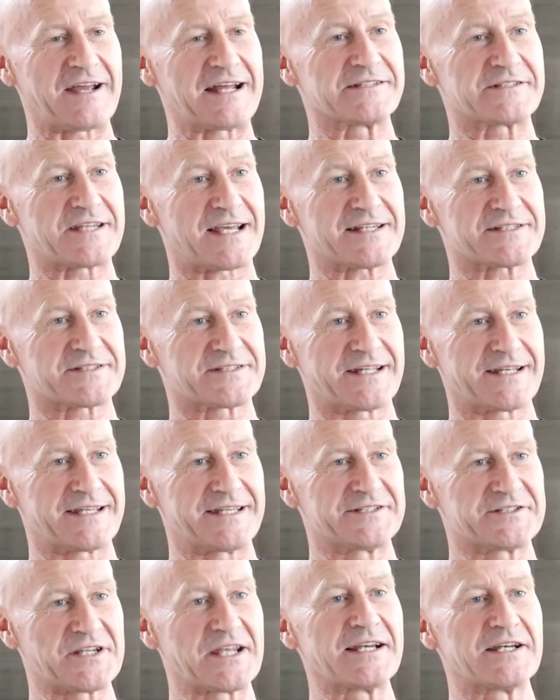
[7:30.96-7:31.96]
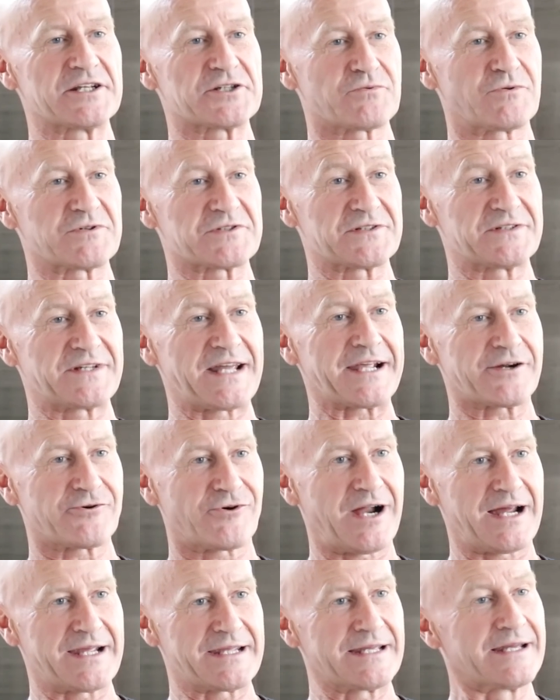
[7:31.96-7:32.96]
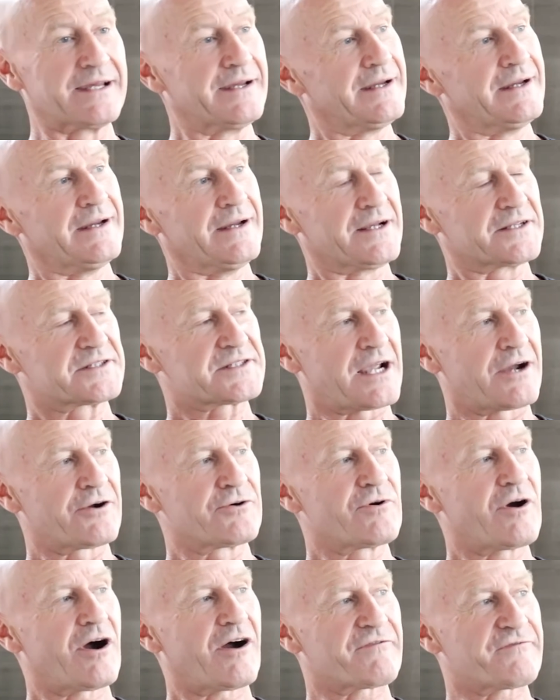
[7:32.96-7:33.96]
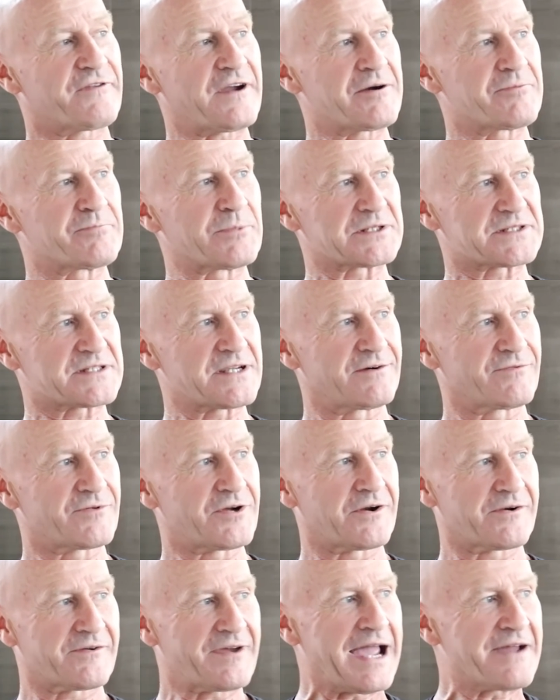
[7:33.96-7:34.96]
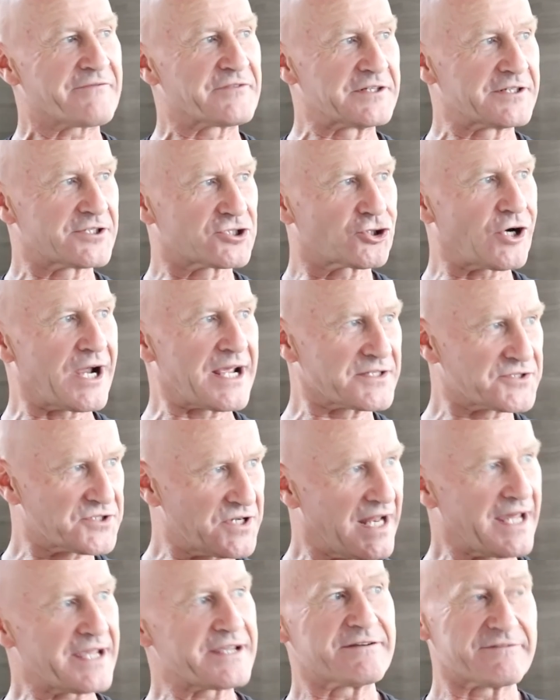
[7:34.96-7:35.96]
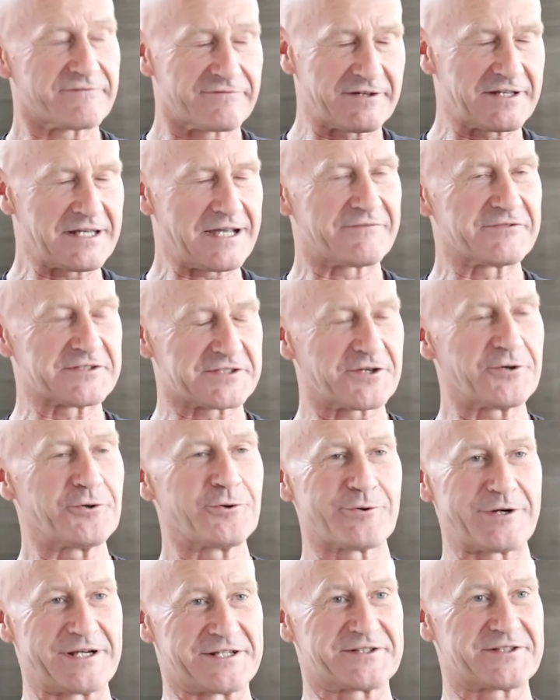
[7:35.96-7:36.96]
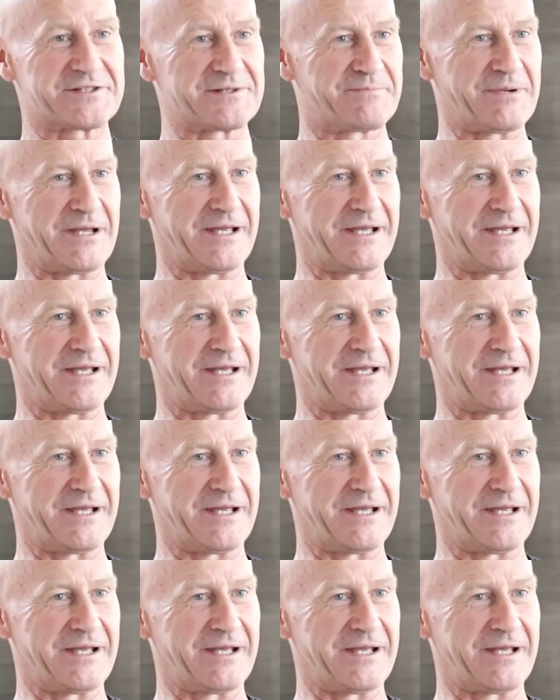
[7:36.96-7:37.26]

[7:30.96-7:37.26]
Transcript: fantastic. His English wasn't that great. So I found myself kind of having to translate for the other tourists a